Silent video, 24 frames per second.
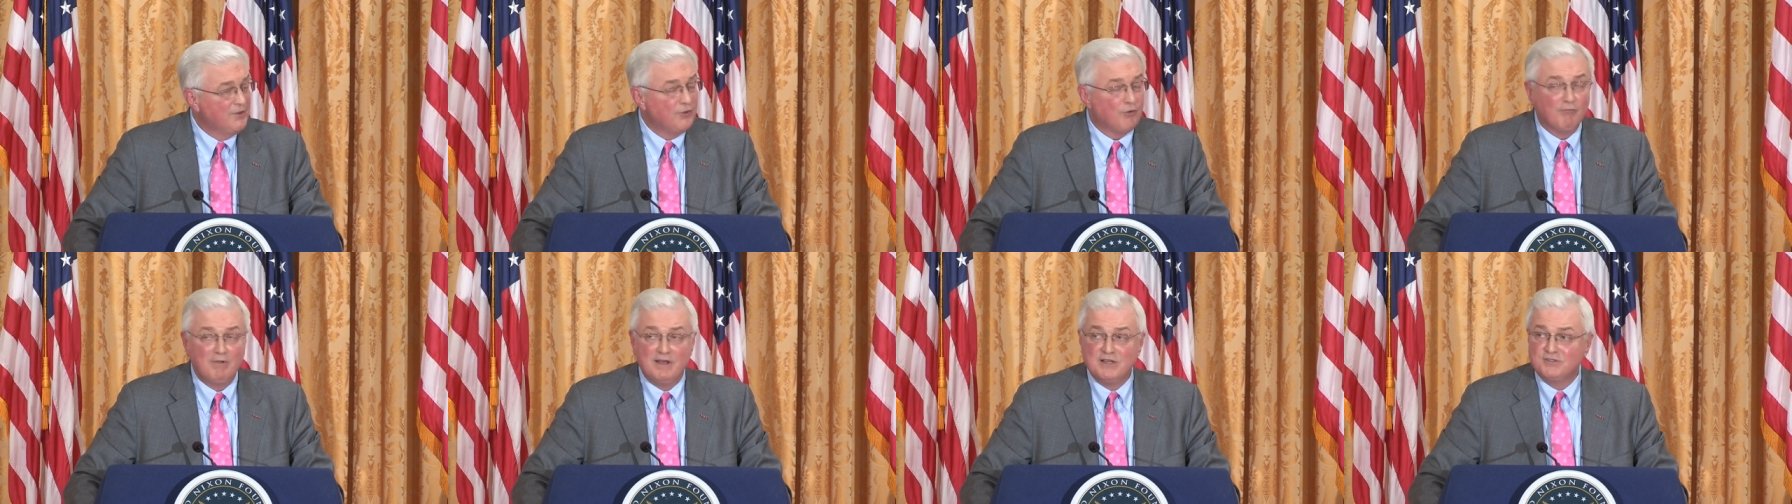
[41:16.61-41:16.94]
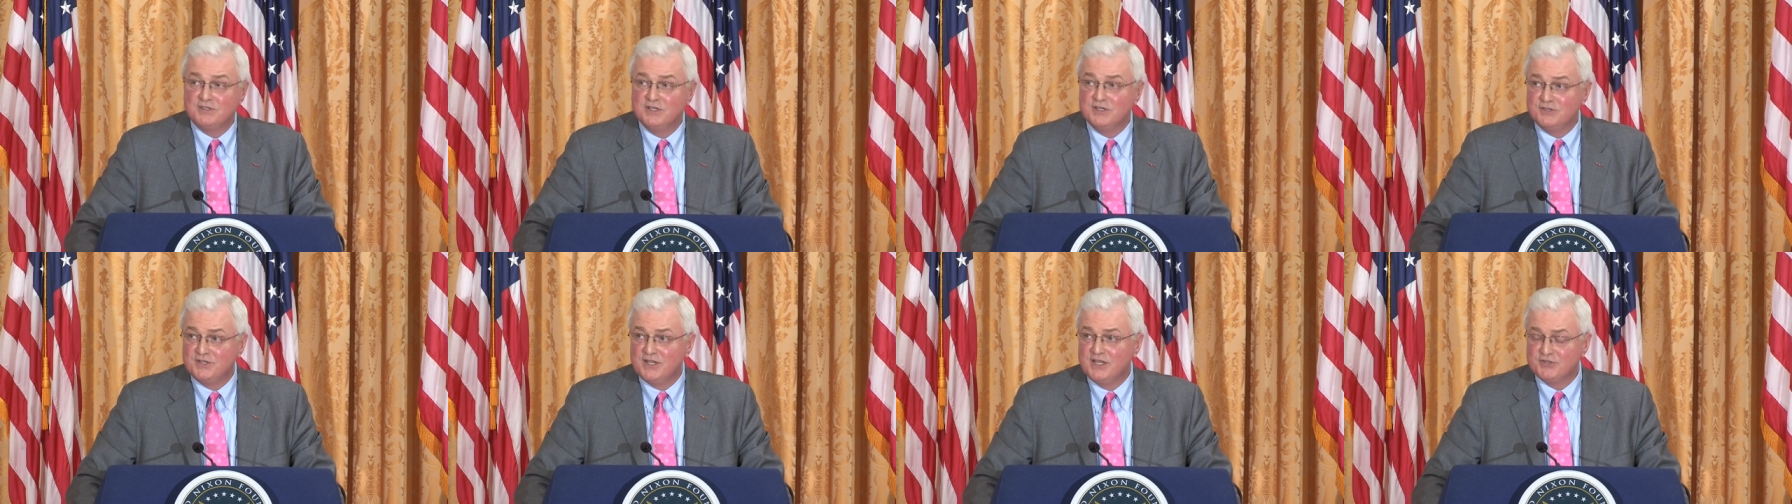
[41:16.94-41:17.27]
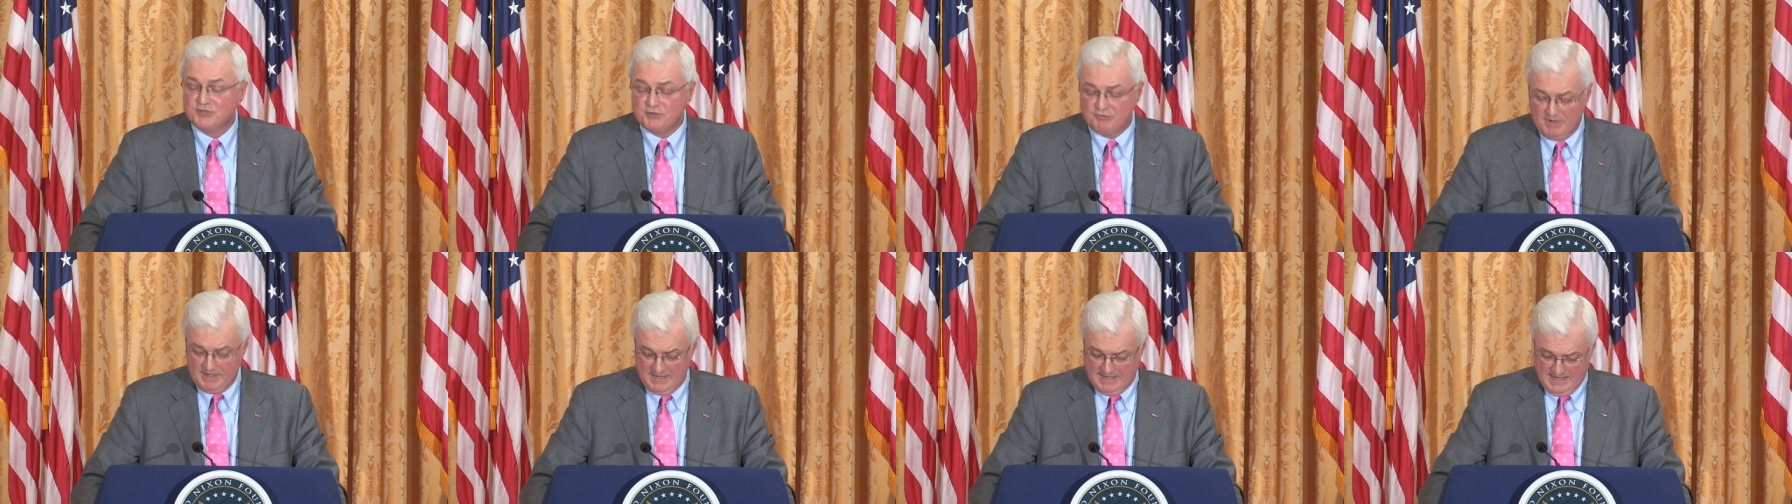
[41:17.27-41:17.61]
The rest is
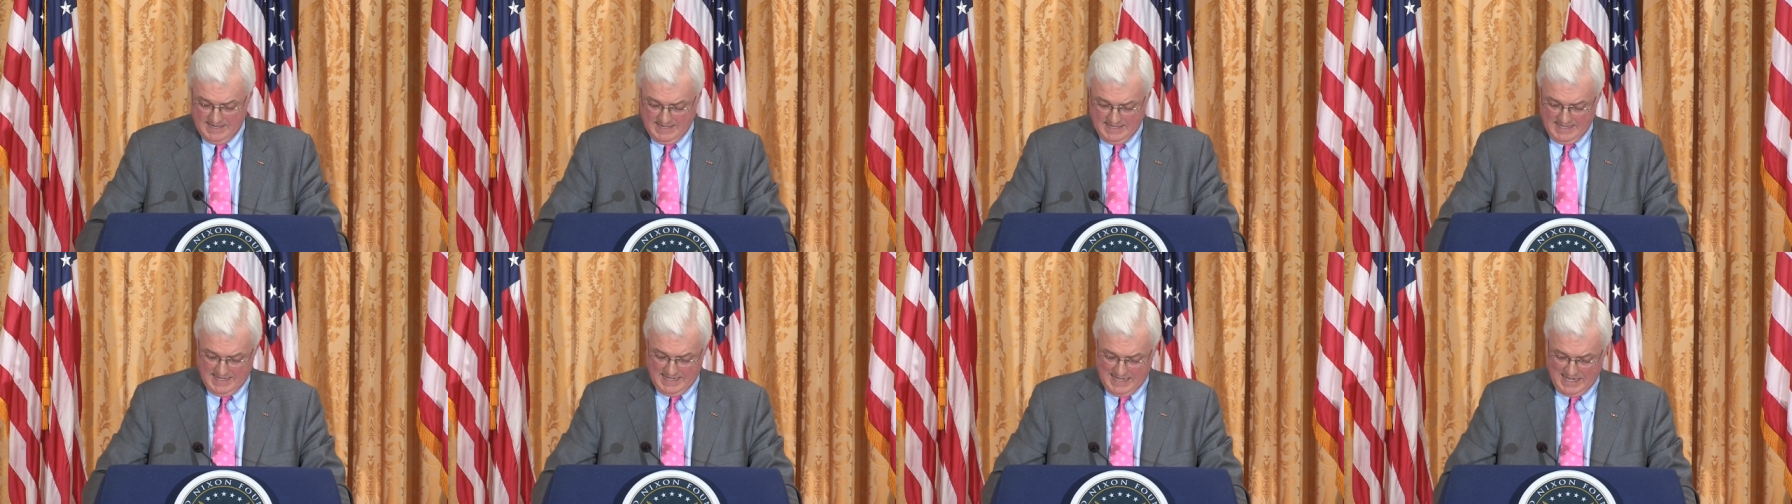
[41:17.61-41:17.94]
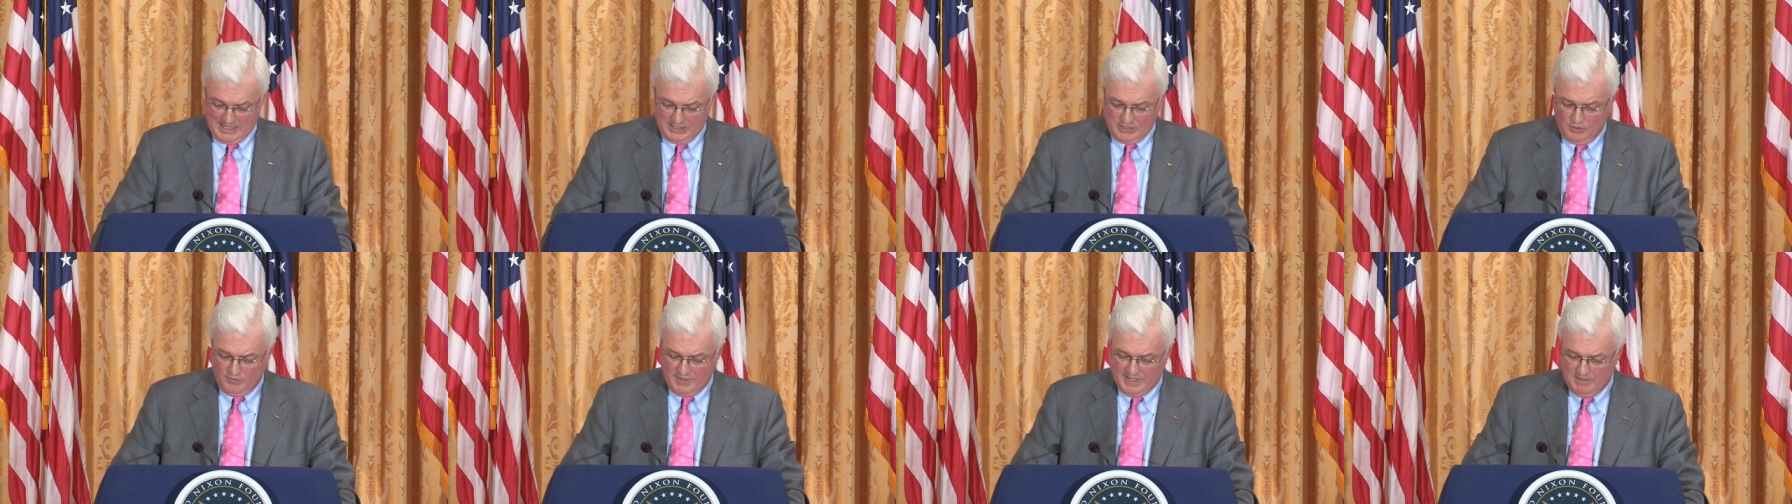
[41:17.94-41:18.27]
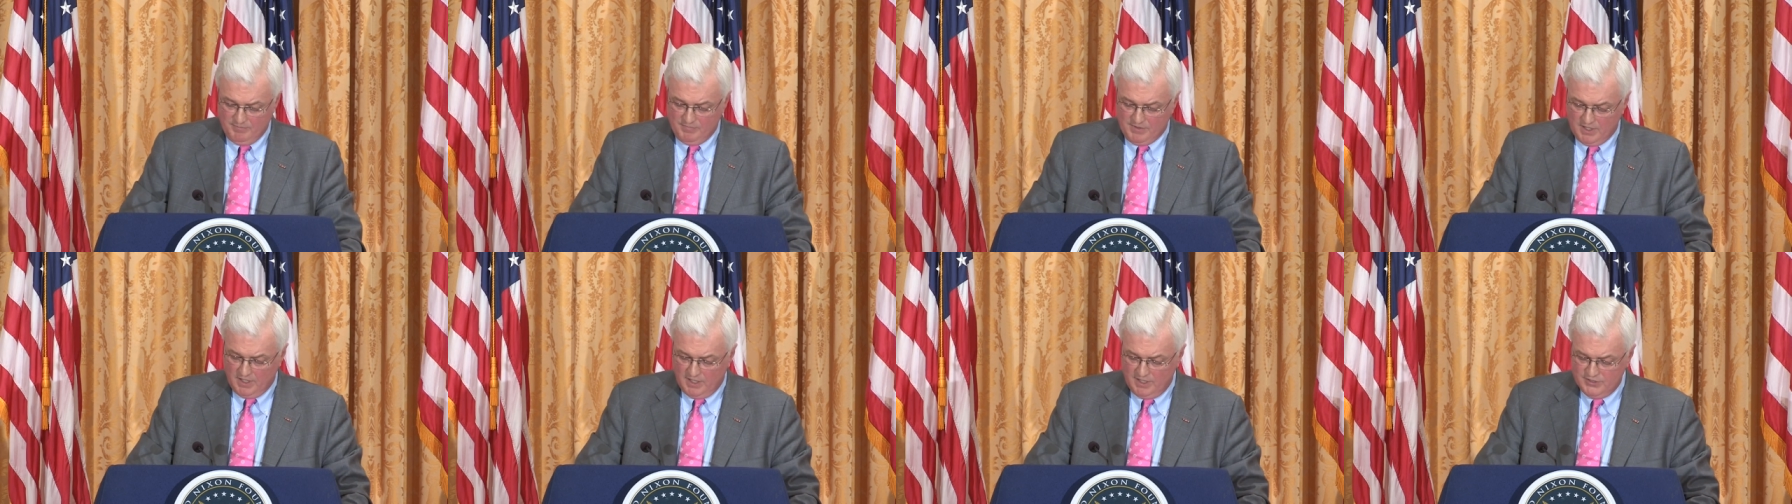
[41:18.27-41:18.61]
history. I call
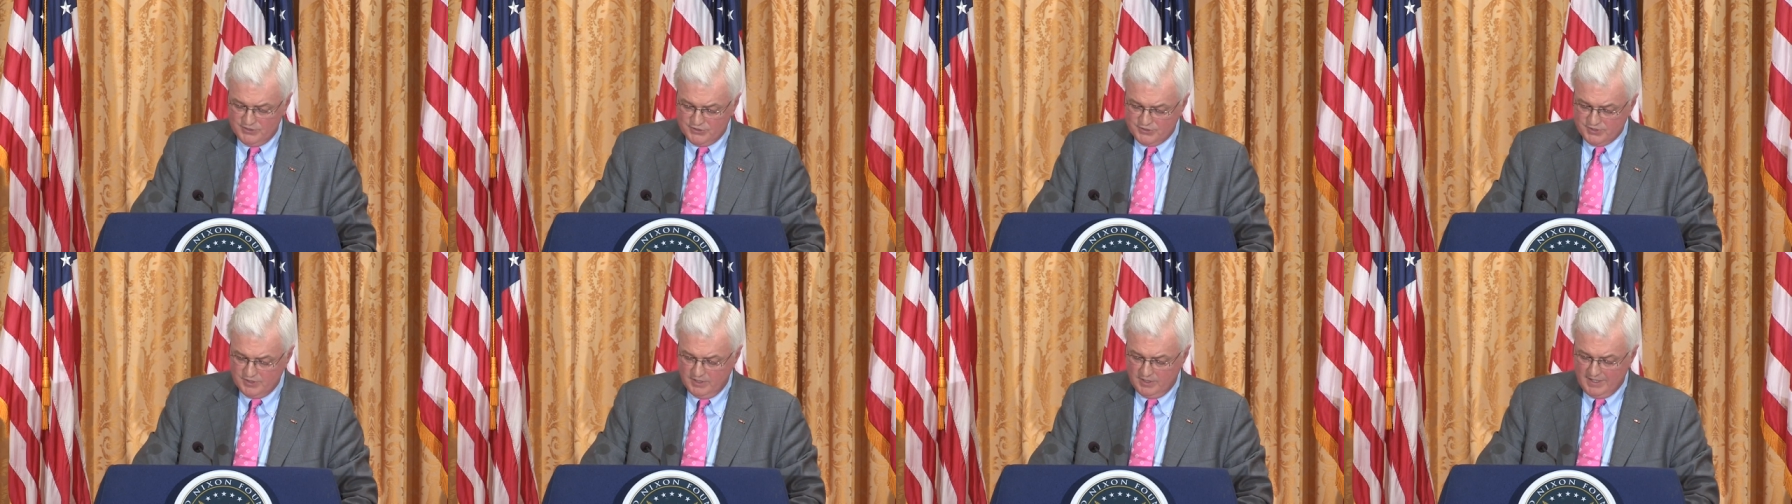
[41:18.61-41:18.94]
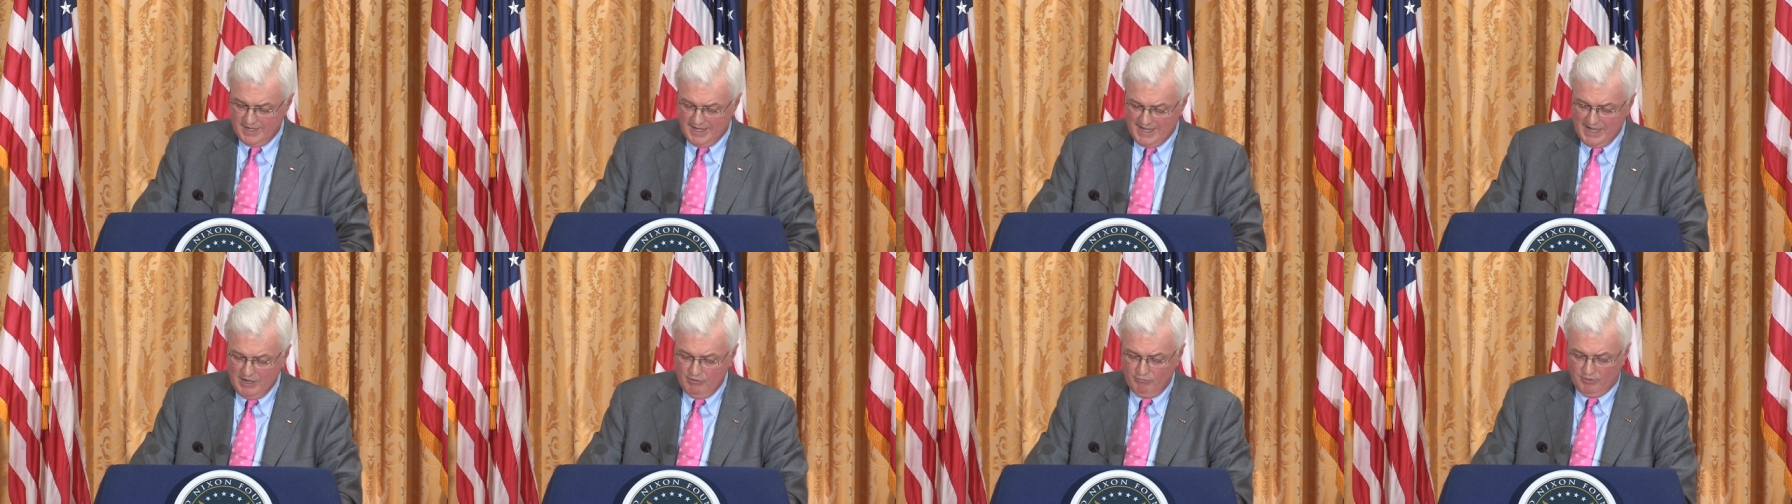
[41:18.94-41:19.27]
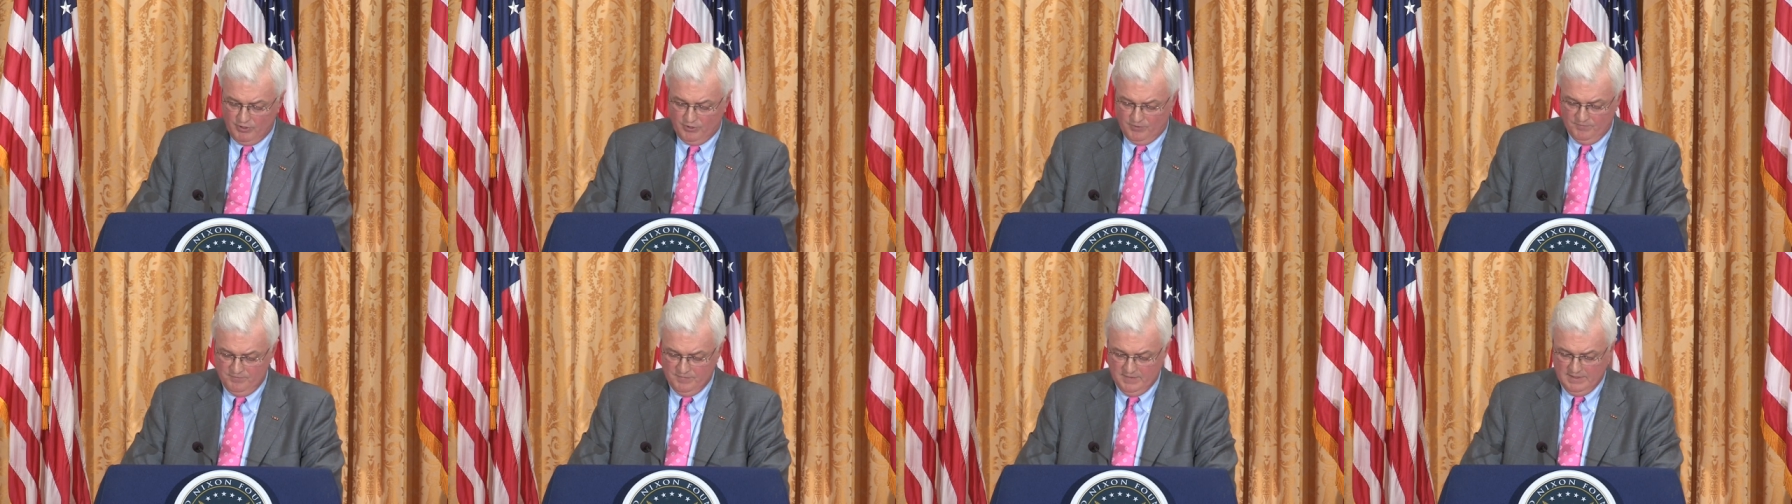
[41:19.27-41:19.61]
him the unsung
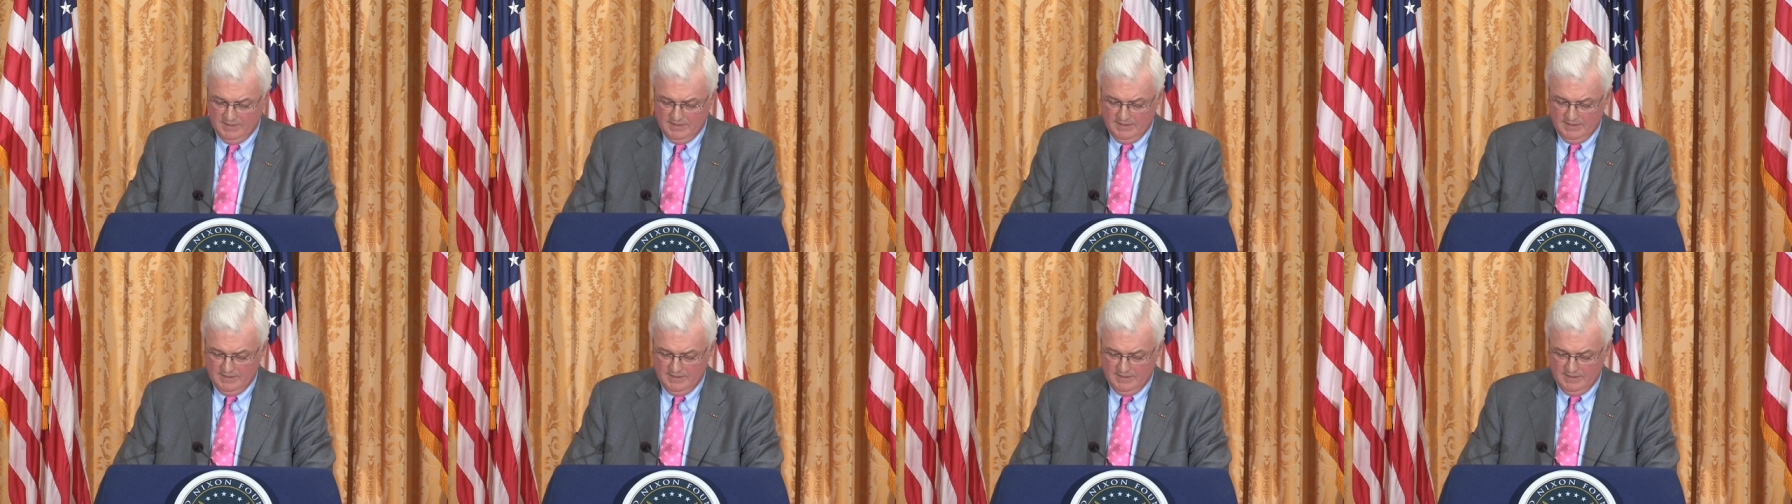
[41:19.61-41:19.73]
hero